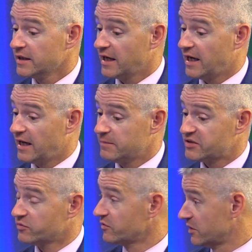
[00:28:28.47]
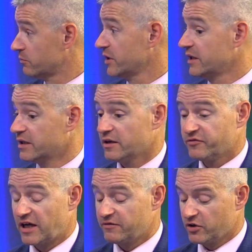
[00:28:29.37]
um, as we've completed a
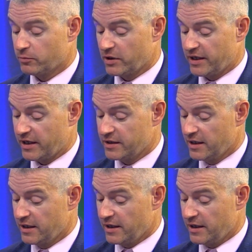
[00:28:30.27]
five-year plan